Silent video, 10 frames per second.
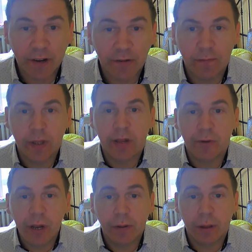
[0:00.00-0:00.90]
with a
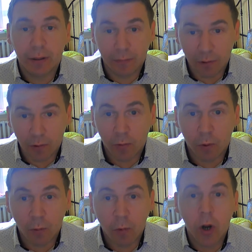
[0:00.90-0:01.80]
real
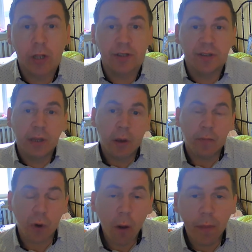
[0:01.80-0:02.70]
world
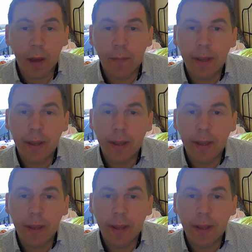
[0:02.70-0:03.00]
problem,